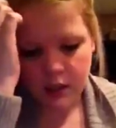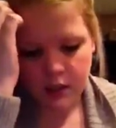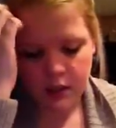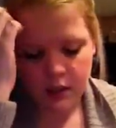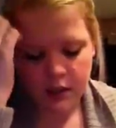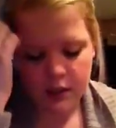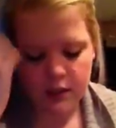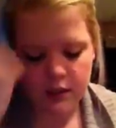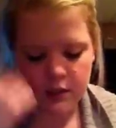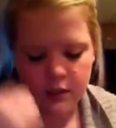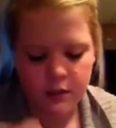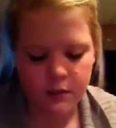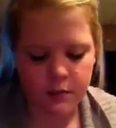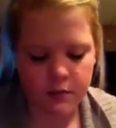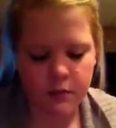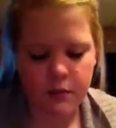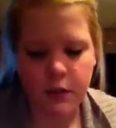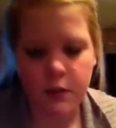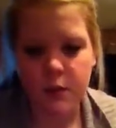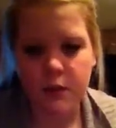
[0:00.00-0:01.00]
Cause um,
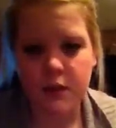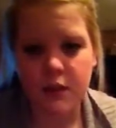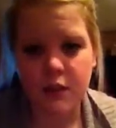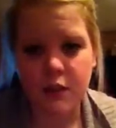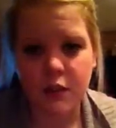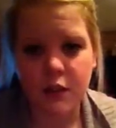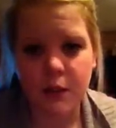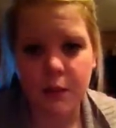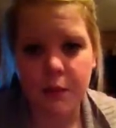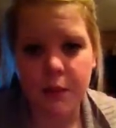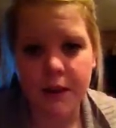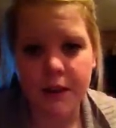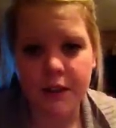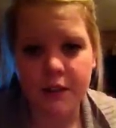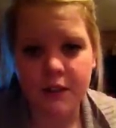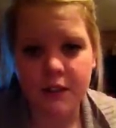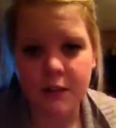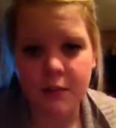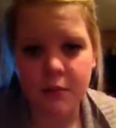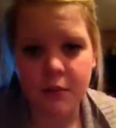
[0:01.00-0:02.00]
I was gonna go get
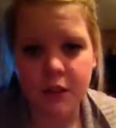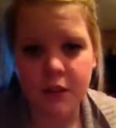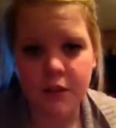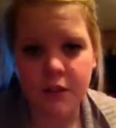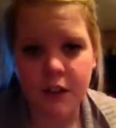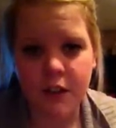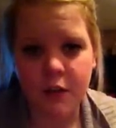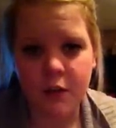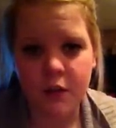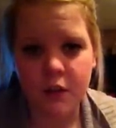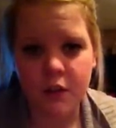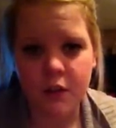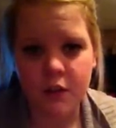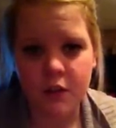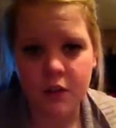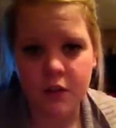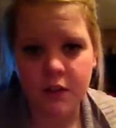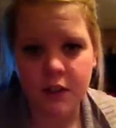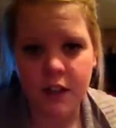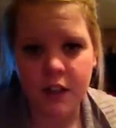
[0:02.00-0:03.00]
biotin, but if anyone knows
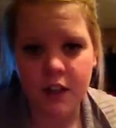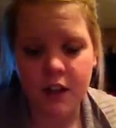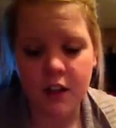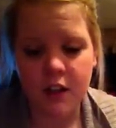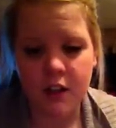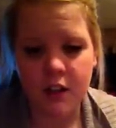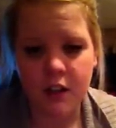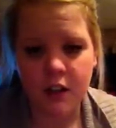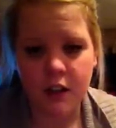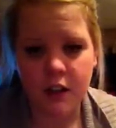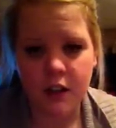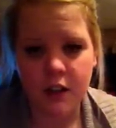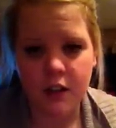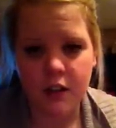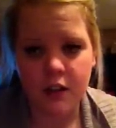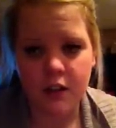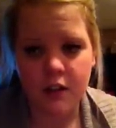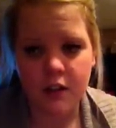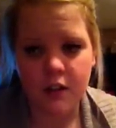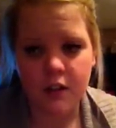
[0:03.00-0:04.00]
of anything that
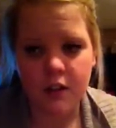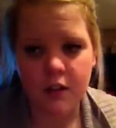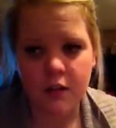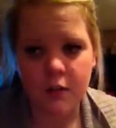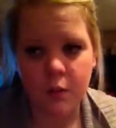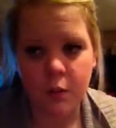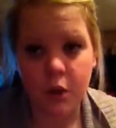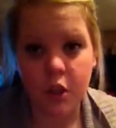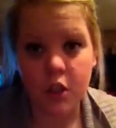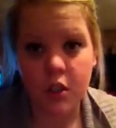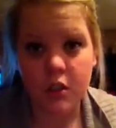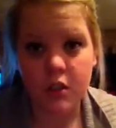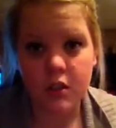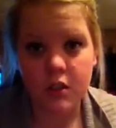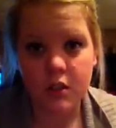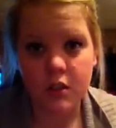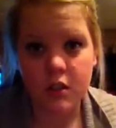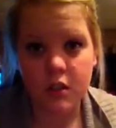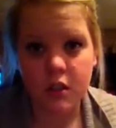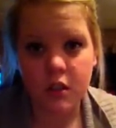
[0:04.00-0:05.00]

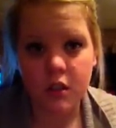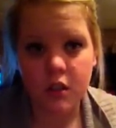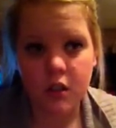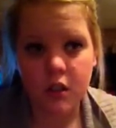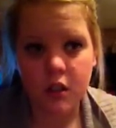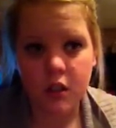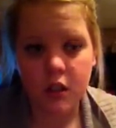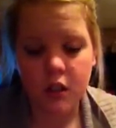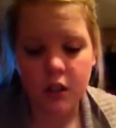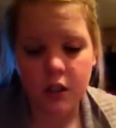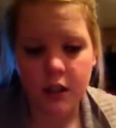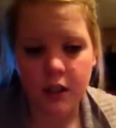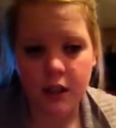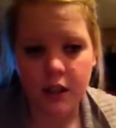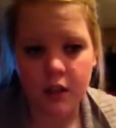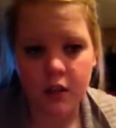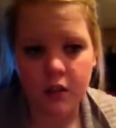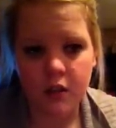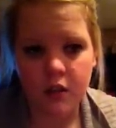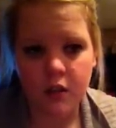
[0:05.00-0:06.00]
works, like I
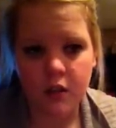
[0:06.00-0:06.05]
don't,